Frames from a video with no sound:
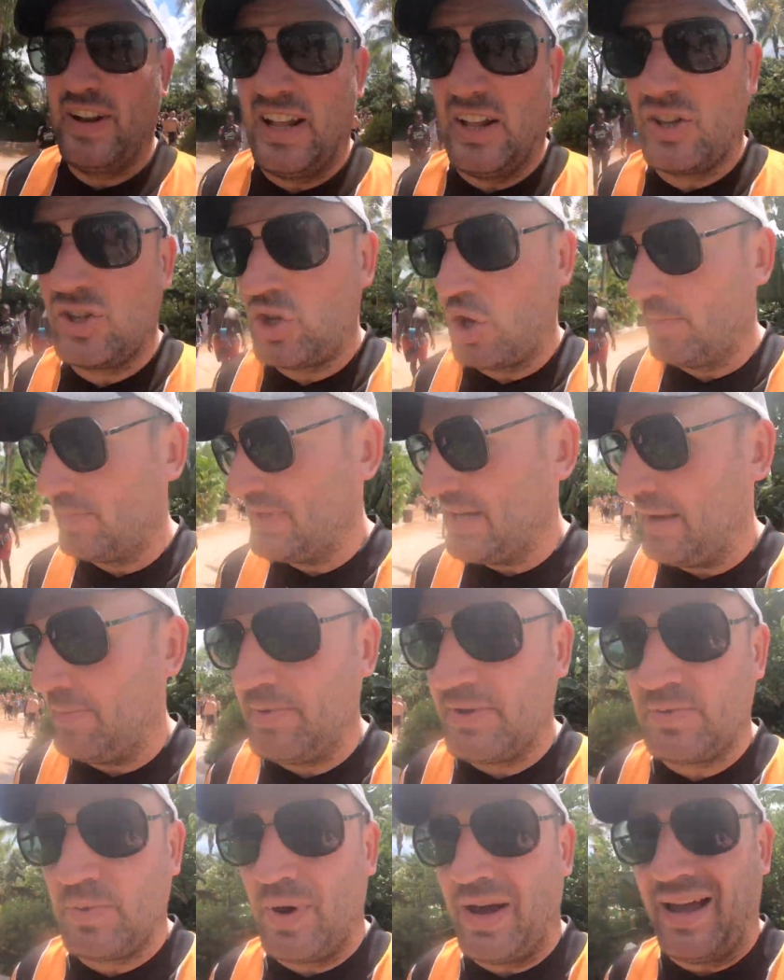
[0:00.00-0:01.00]
top tip
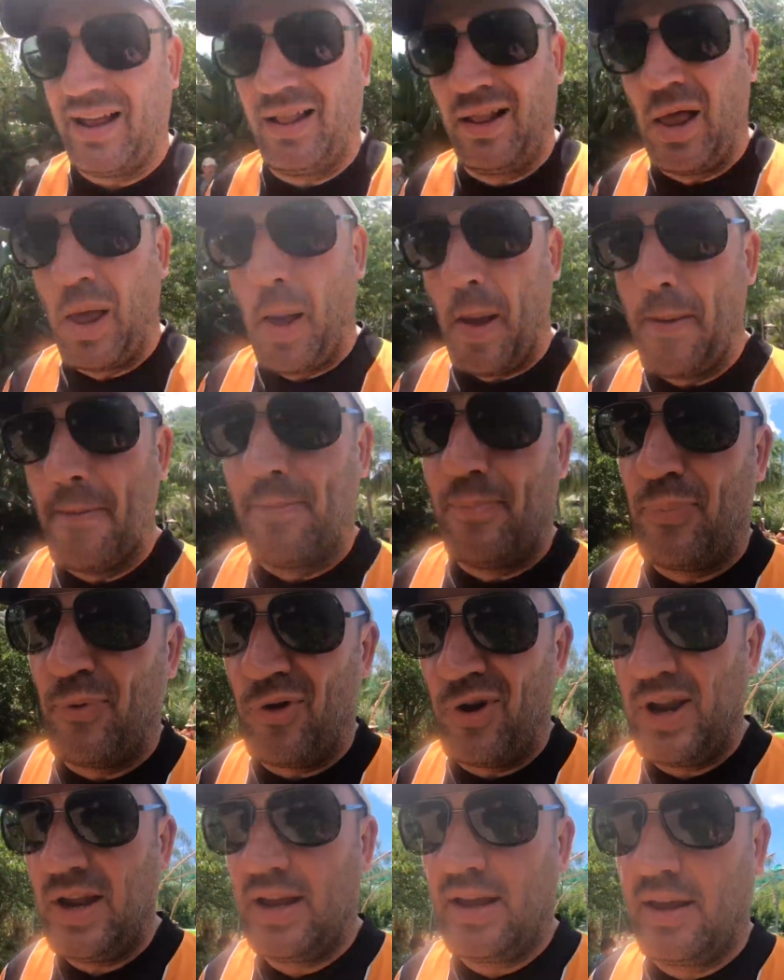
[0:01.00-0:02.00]
as well,
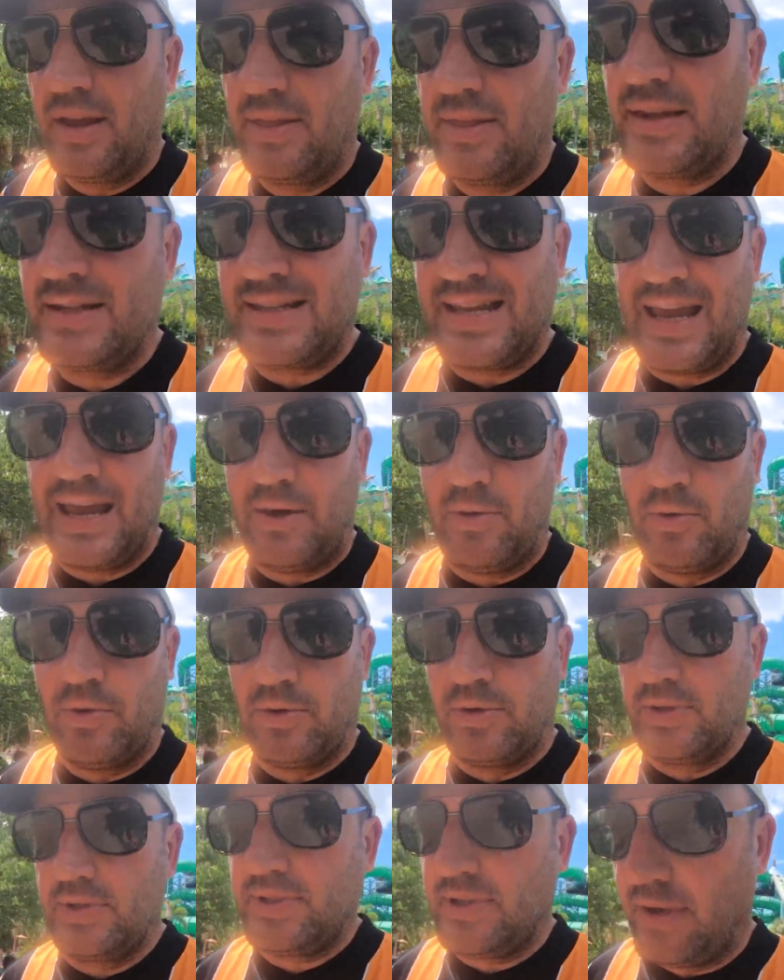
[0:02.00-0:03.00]
bring
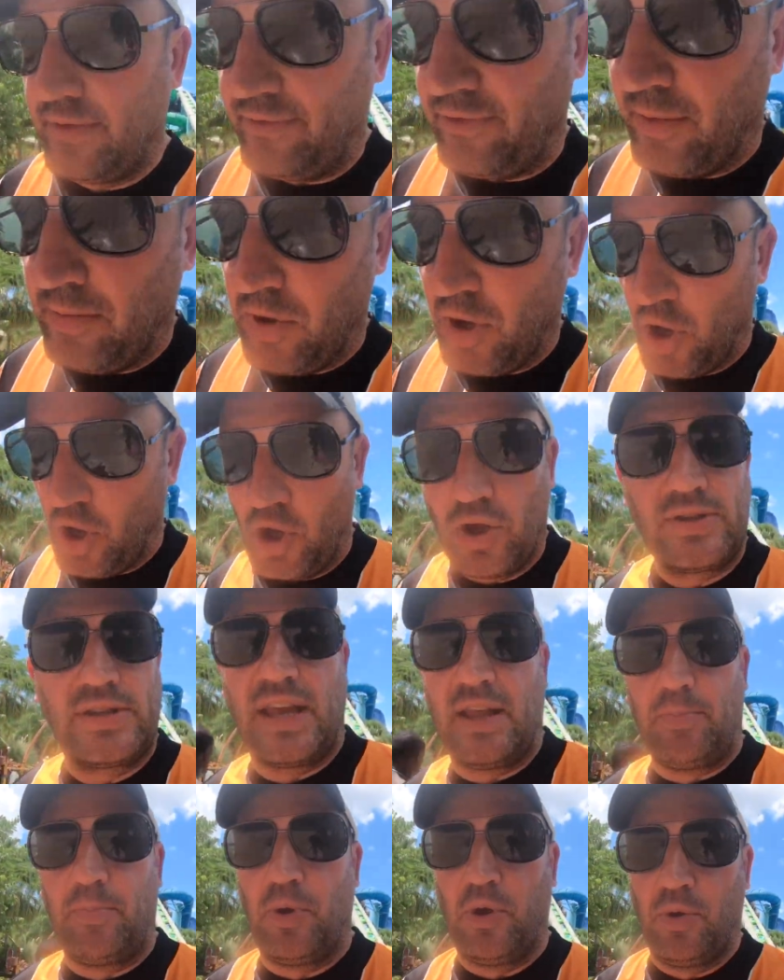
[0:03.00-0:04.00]
towels from your
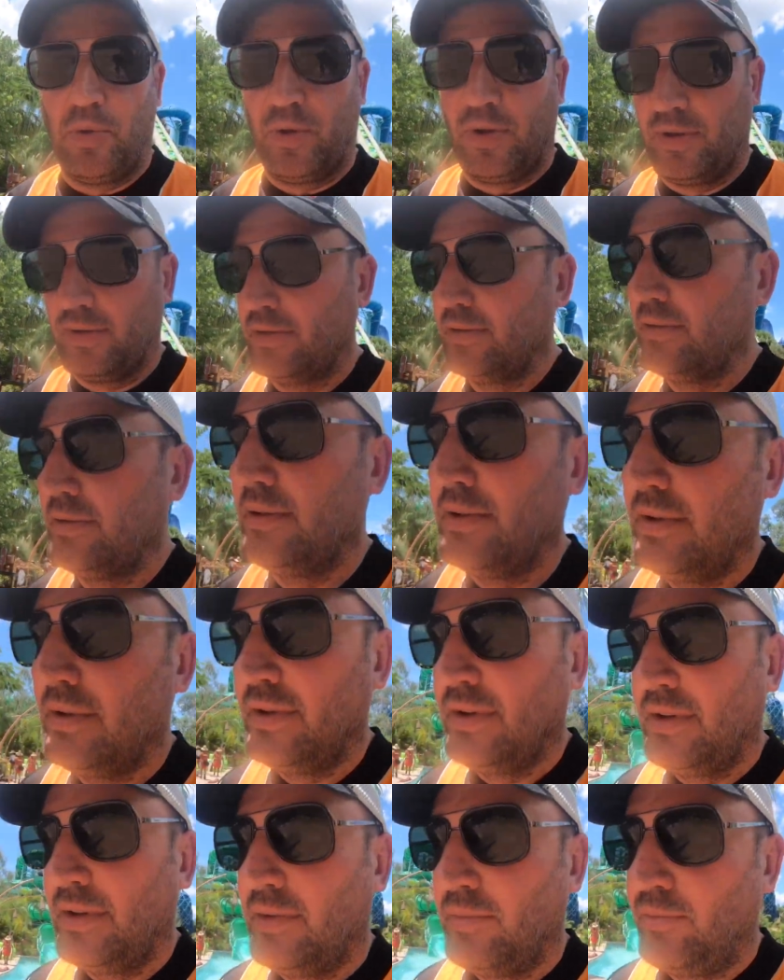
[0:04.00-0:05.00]
hotel pool.
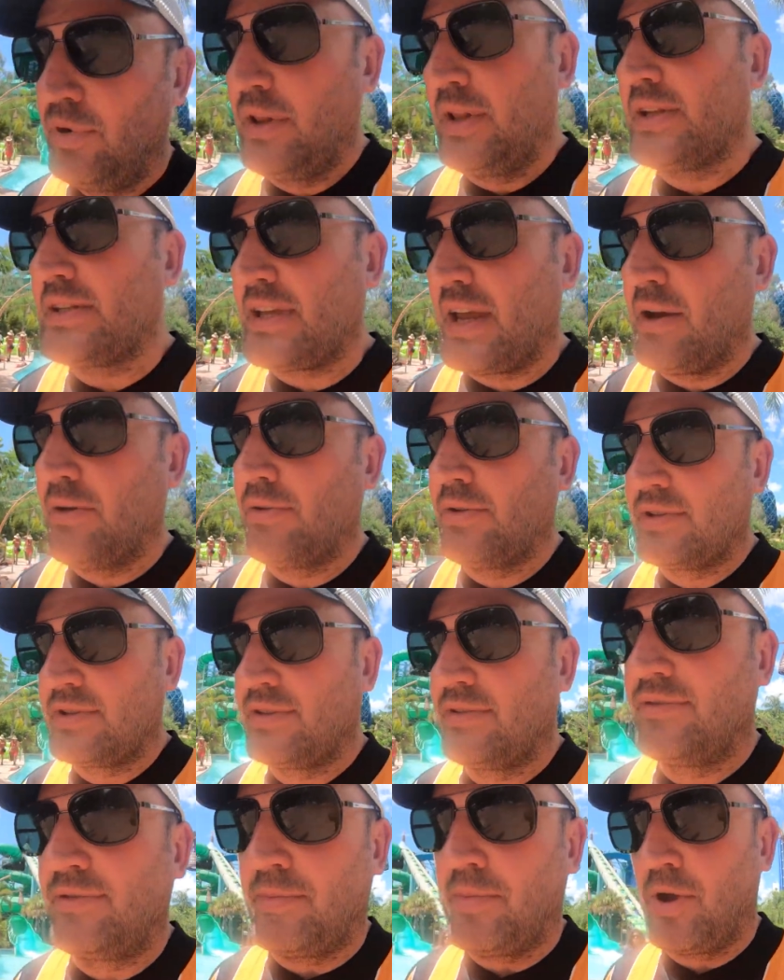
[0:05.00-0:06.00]
Bring the towels
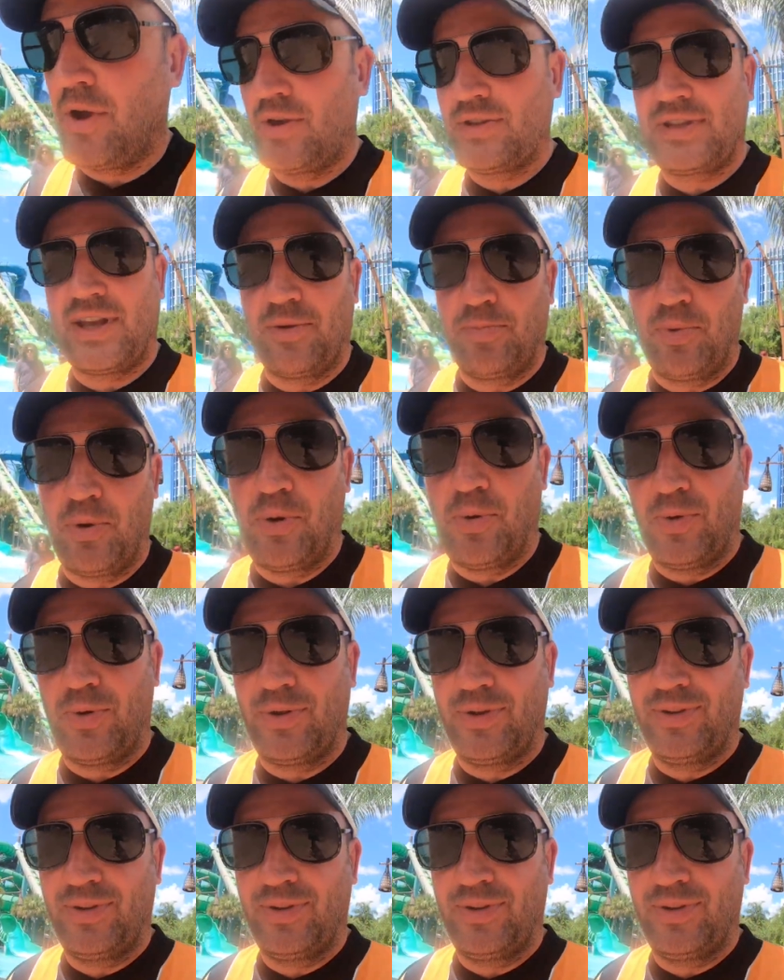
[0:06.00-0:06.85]
from your hotel pool,